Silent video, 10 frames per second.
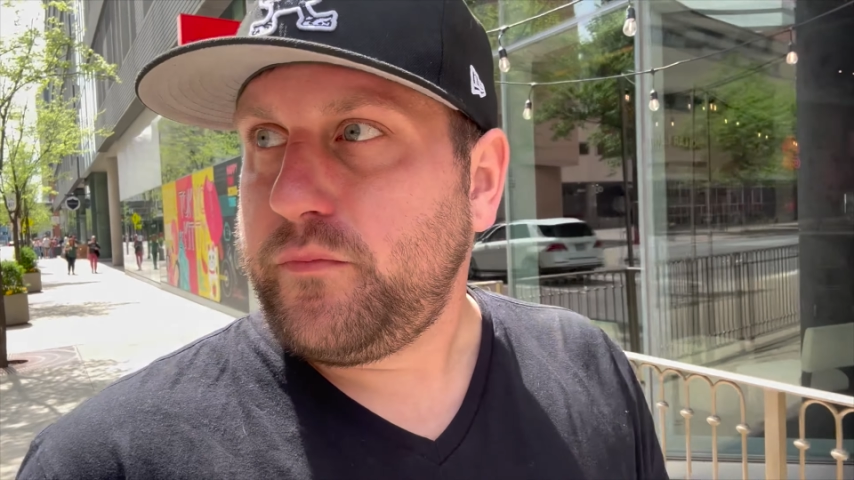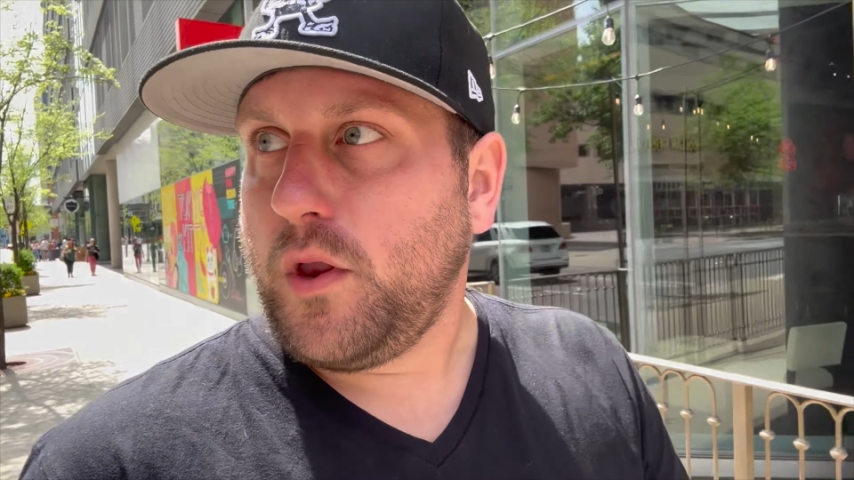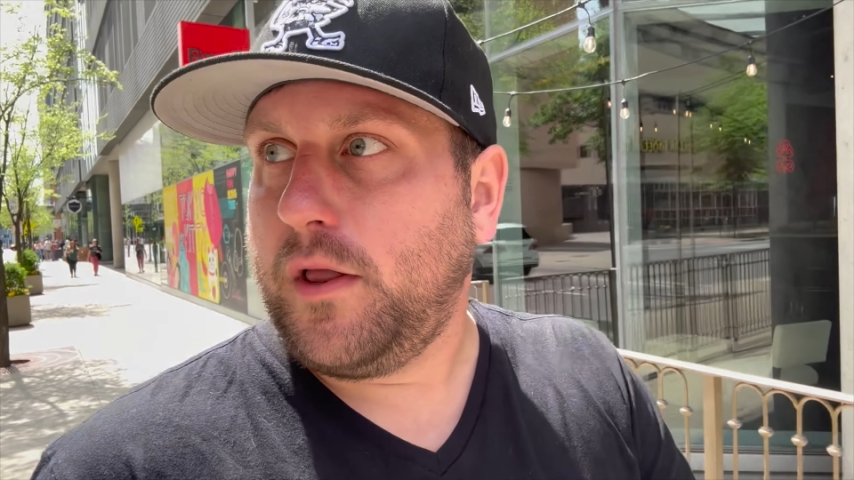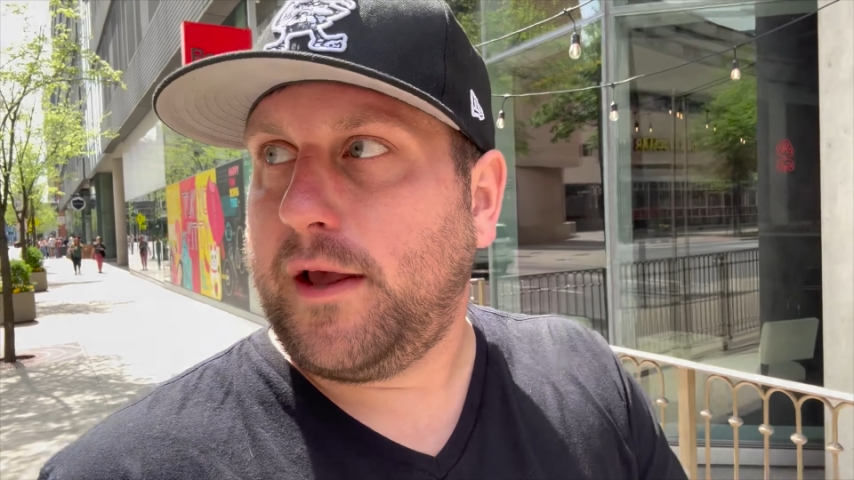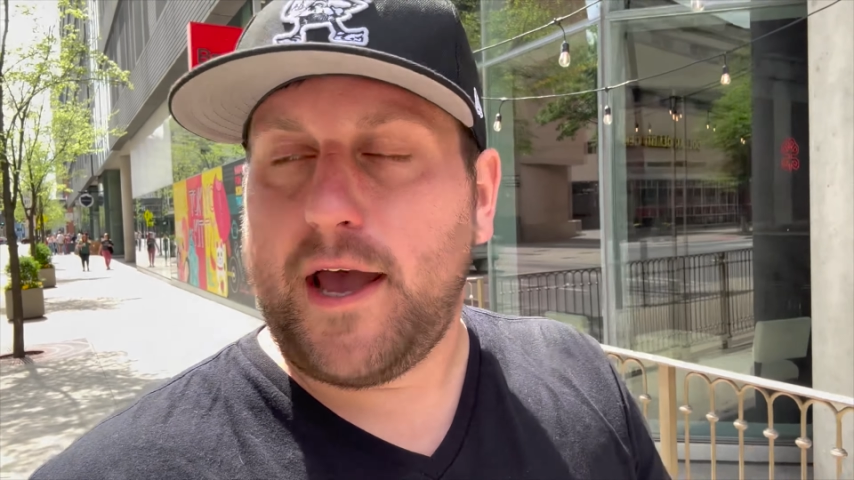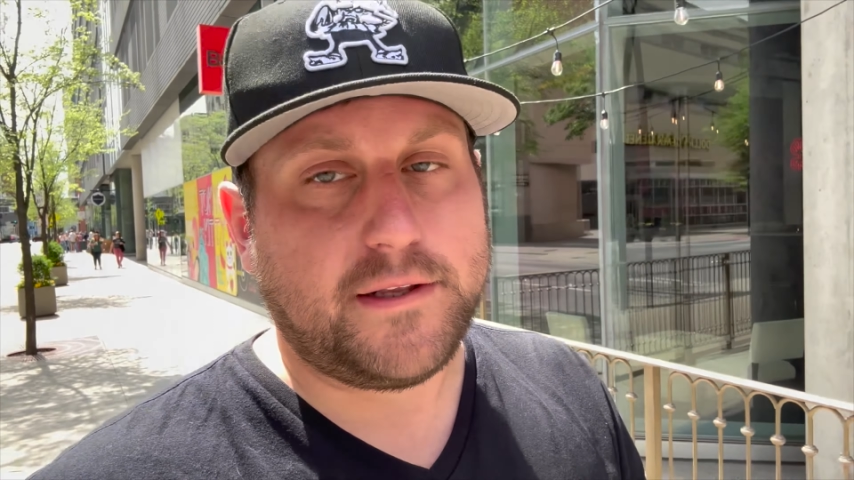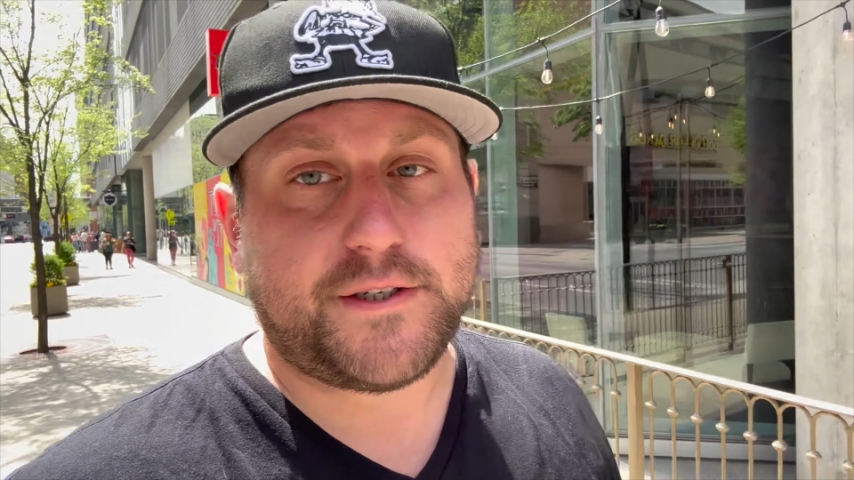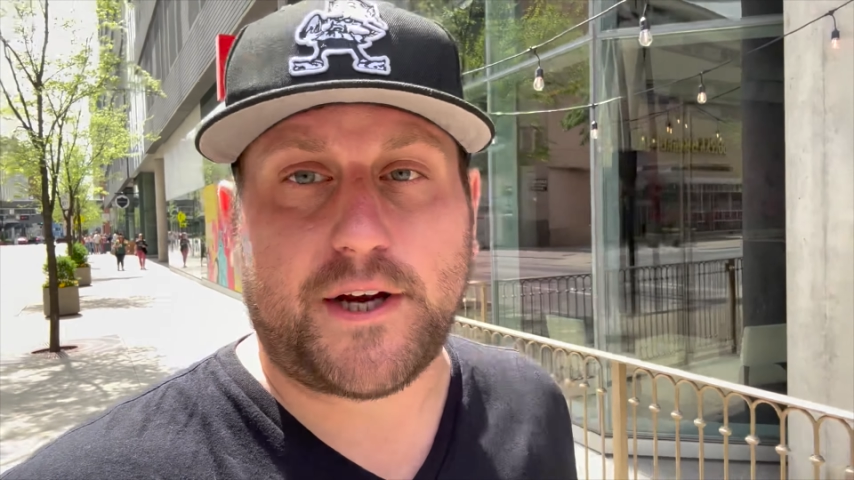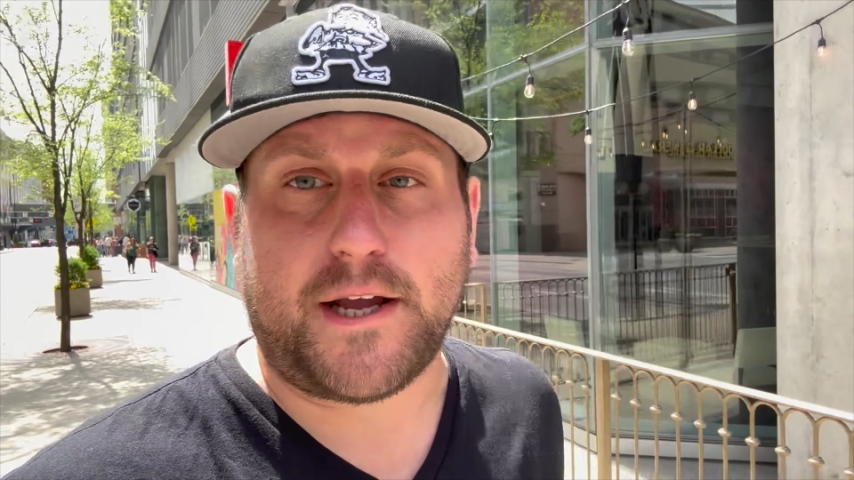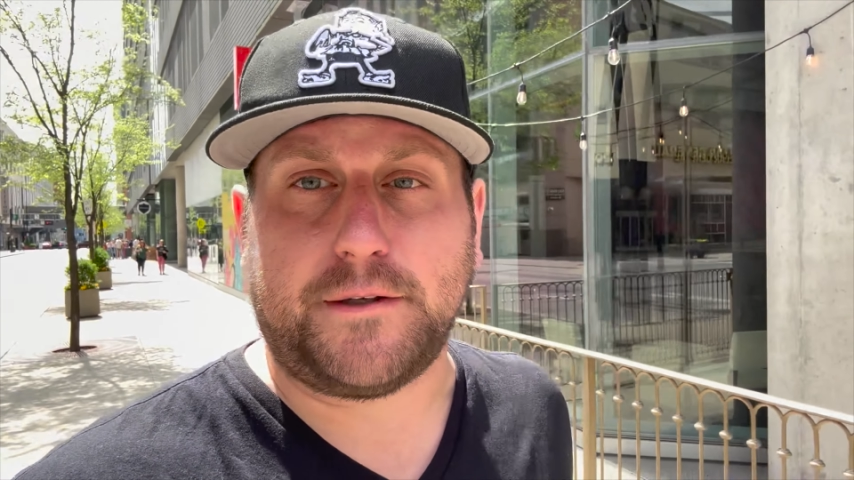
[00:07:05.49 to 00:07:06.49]
well, yeah,
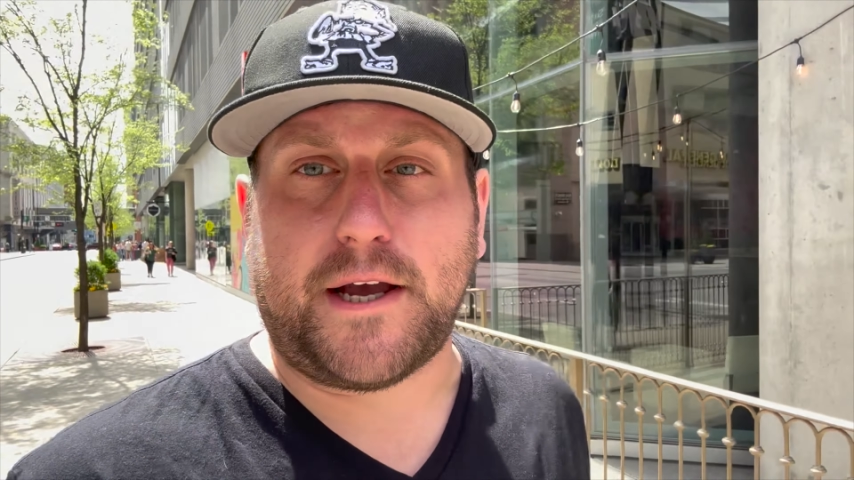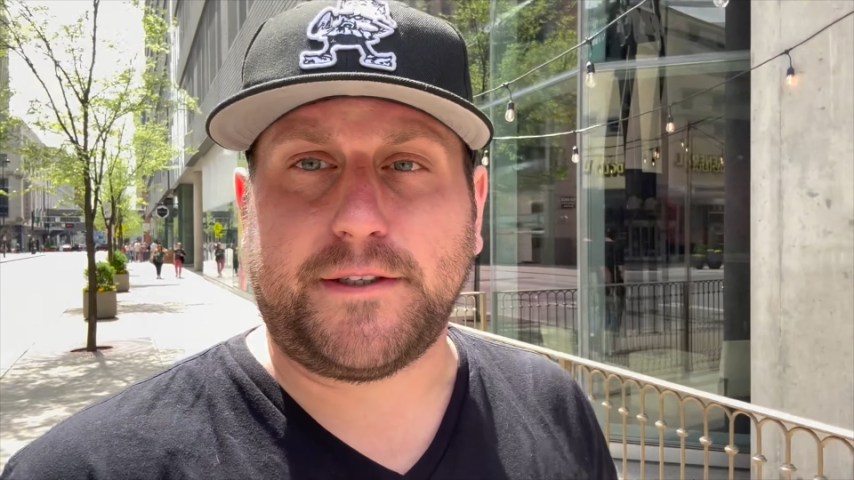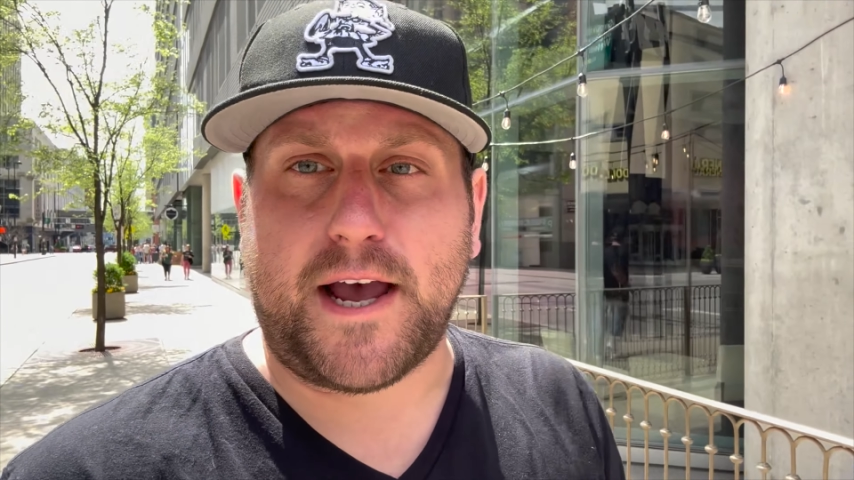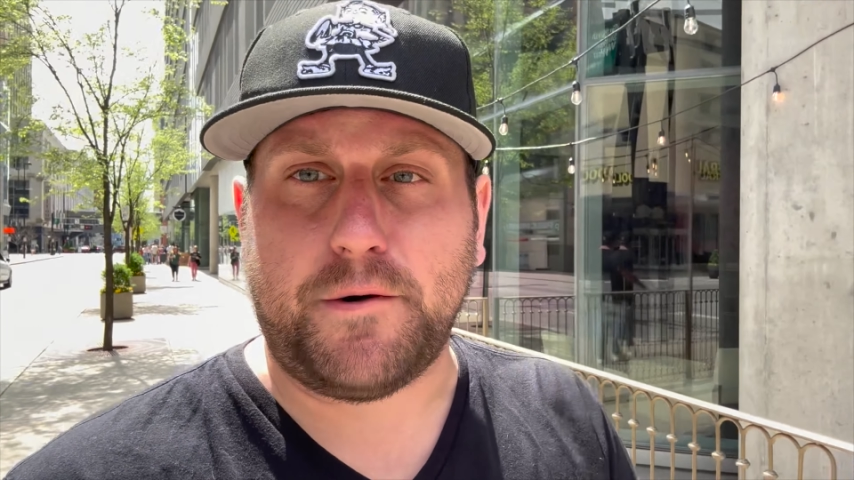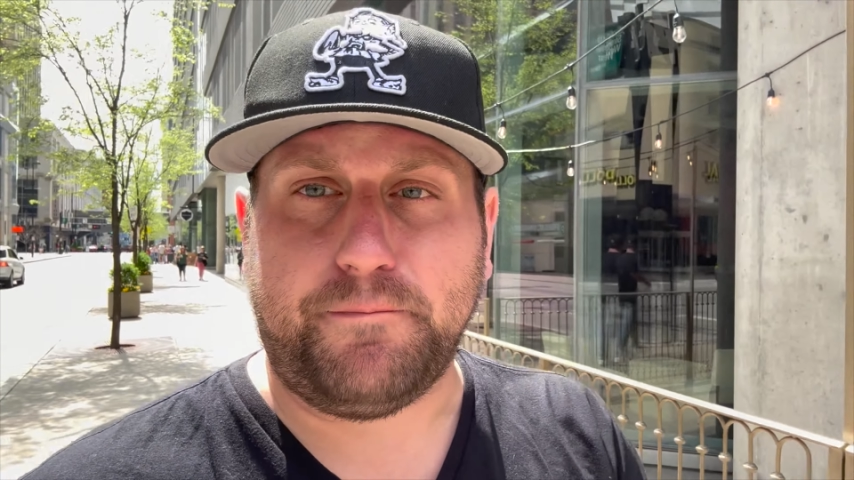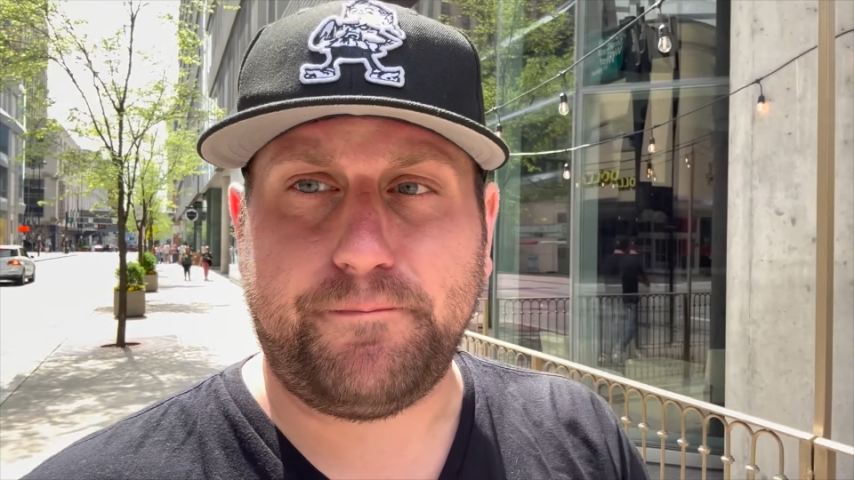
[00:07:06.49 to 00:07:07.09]
let's check out downtown.